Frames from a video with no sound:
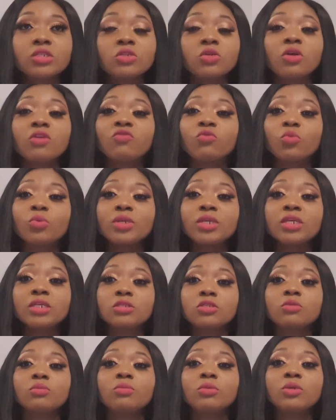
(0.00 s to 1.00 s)
know if we need
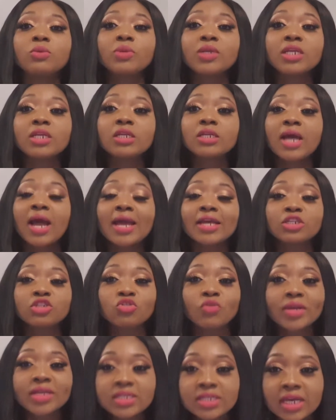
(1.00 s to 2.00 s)
it
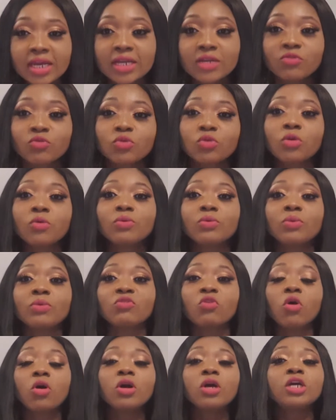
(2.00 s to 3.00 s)
hydrated, if we know we've
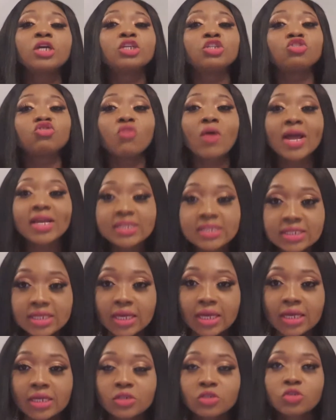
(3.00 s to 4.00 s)
got dry
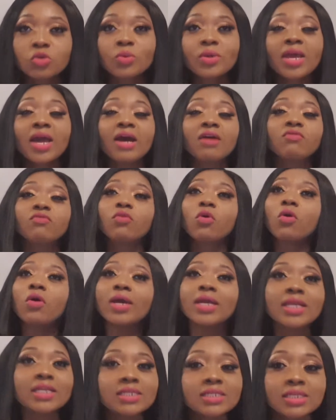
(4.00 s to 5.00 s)
skin, do we have
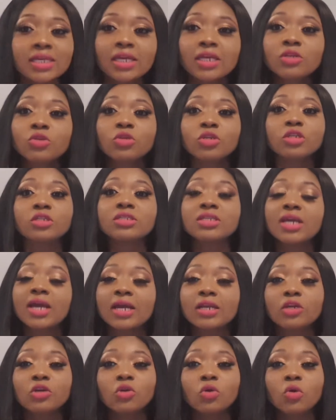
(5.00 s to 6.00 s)
oily skin. You need to
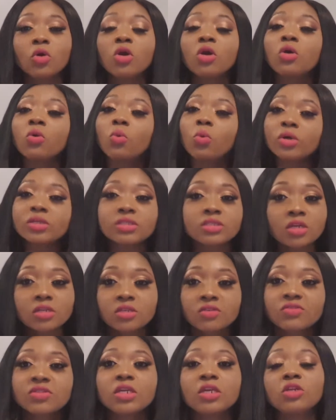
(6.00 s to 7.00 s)
kind of know what sort
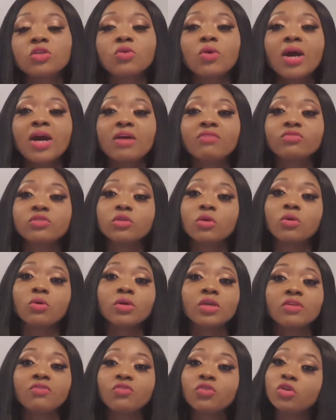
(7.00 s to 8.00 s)
of skin you have.
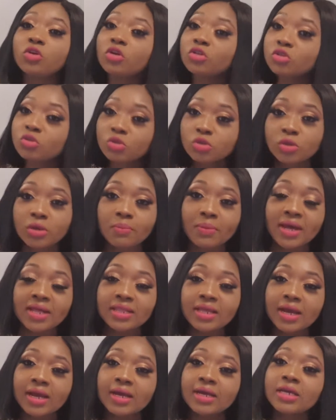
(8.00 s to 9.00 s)
So if you're not too sure about
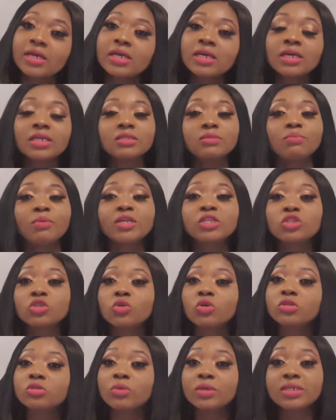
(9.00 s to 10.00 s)
that, it's best you
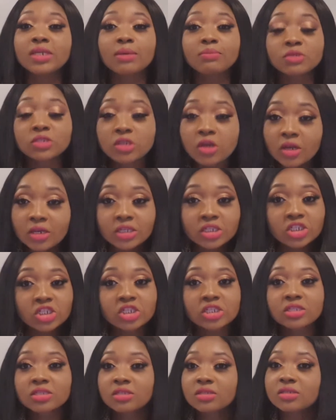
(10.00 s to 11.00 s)
go to a
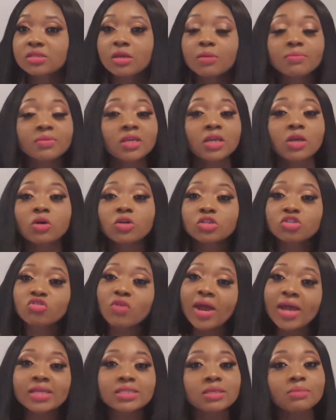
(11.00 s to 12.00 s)
dermatologist or something, or
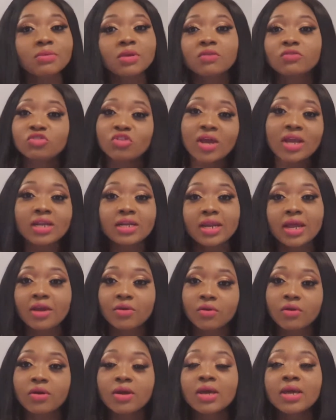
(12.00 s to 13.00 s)
try. It's a bit of trial and
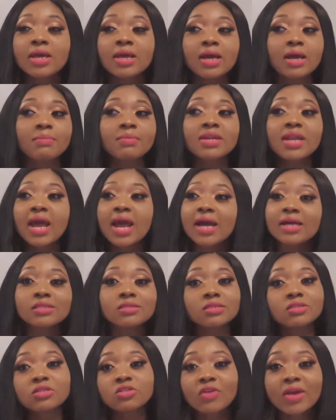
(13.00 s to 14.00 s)
error. I mean, I had
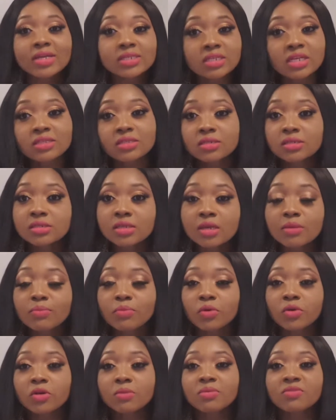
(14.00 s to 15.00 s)
to try certain skin
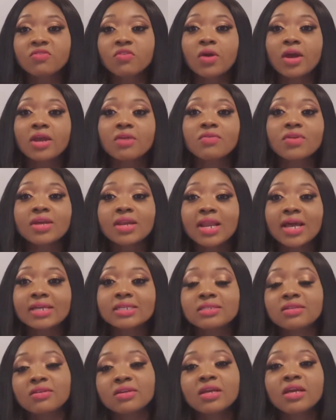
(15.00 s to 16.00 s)
product before I
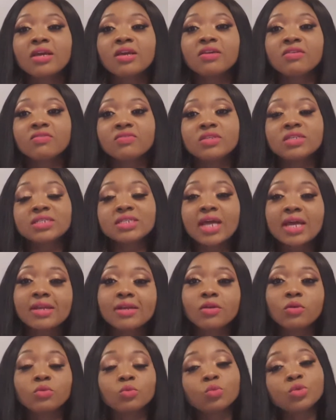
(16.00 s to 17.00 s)
realized and decided
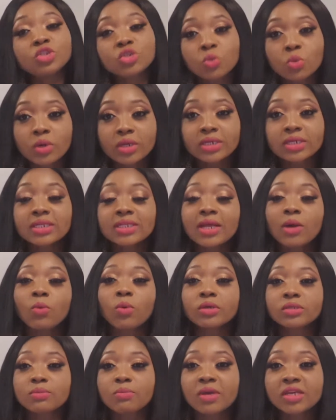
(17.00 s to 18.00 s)
on which one that
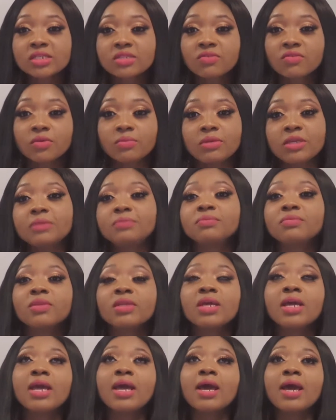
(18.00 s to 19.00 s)
works best for me.
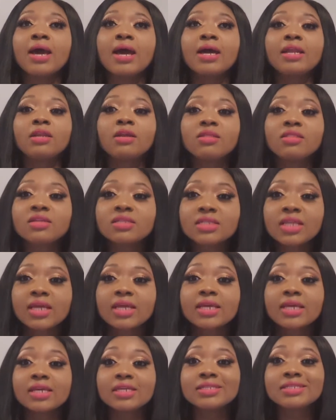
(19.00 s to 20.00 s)
Another thing is